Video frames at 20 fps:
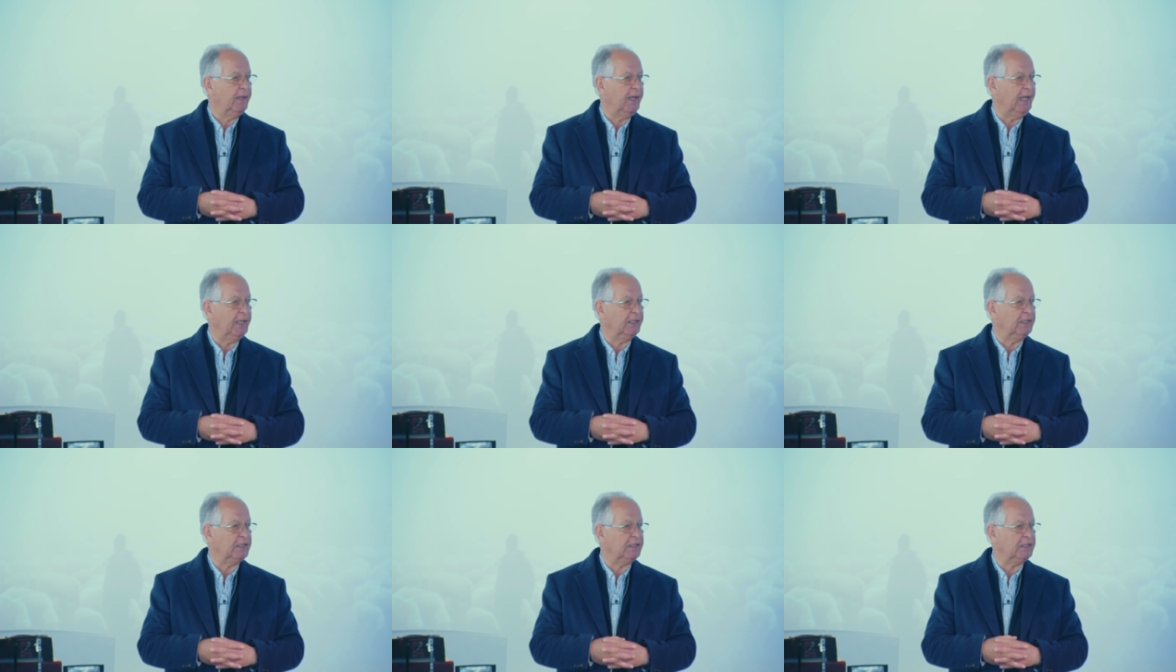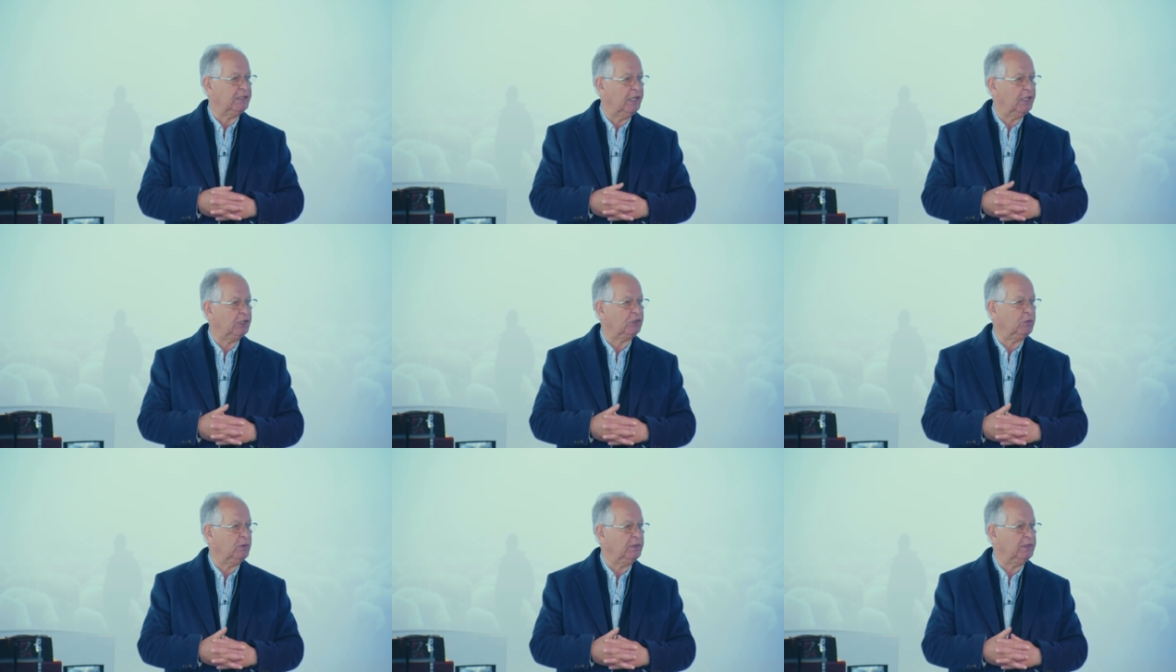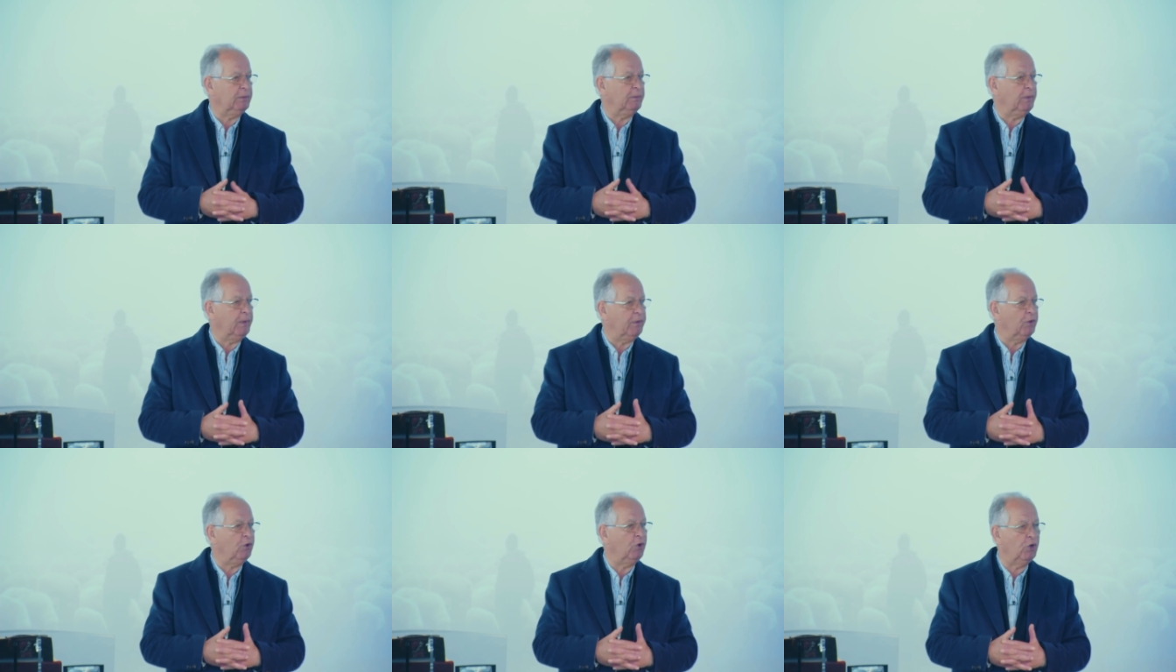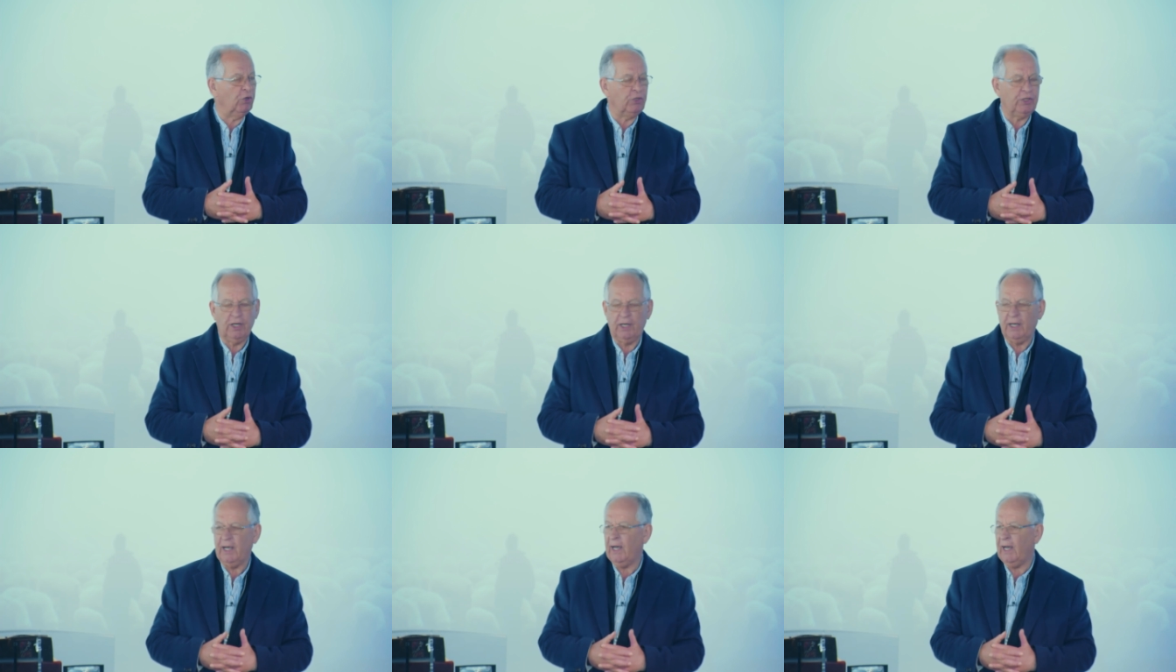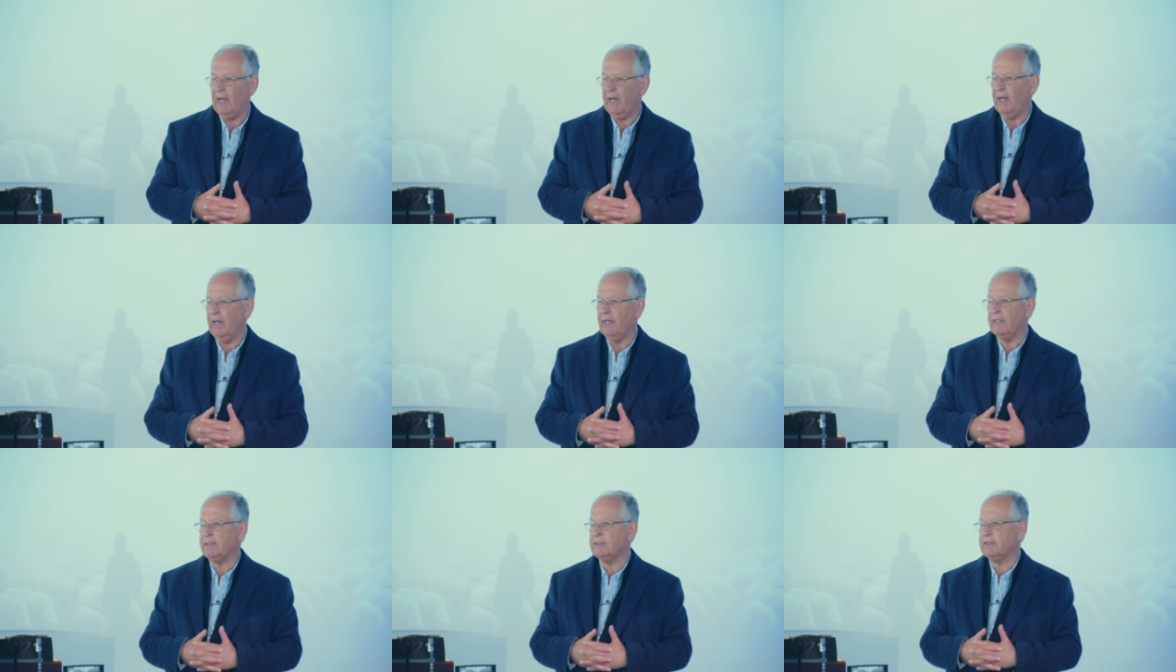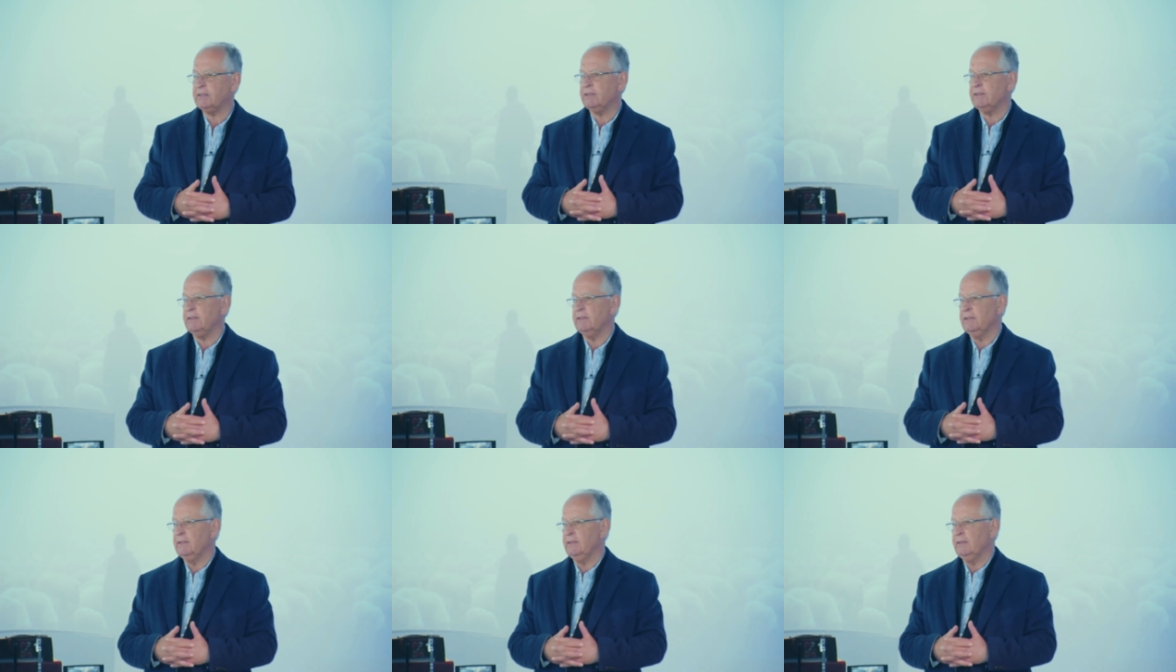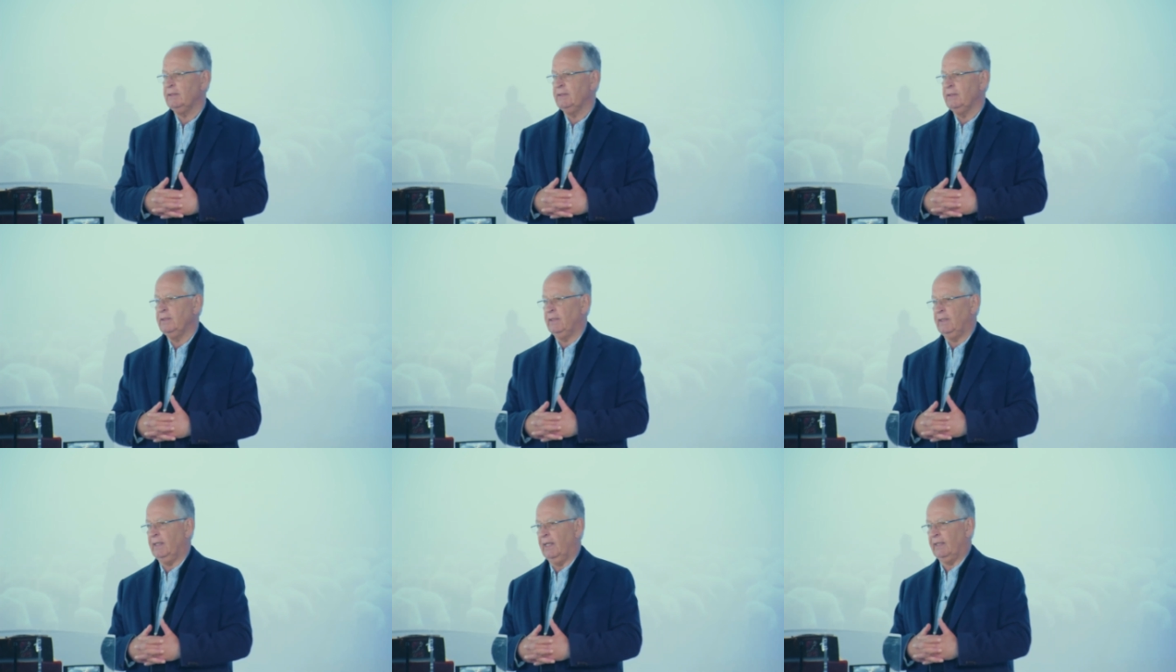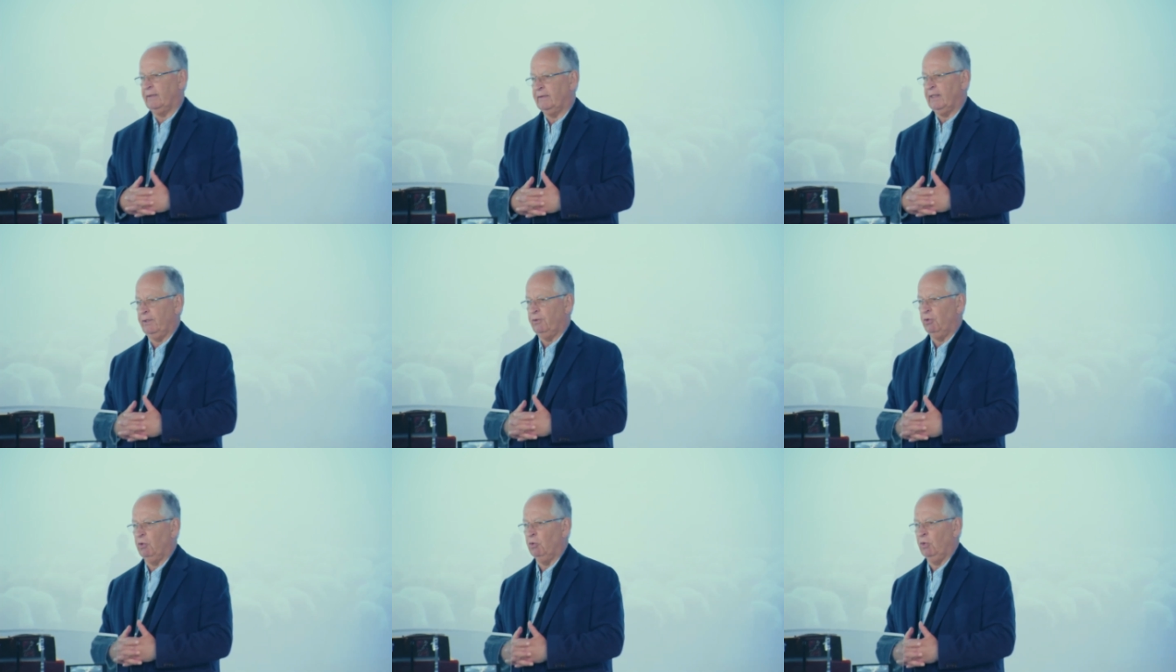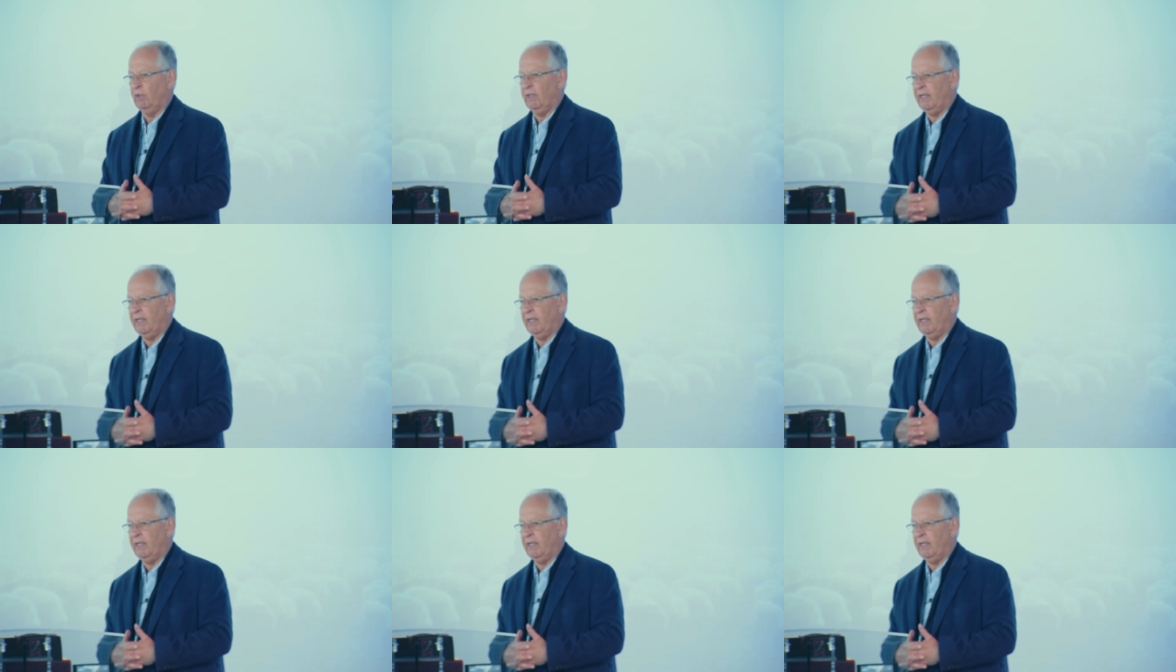and search with Him with all your heart like that old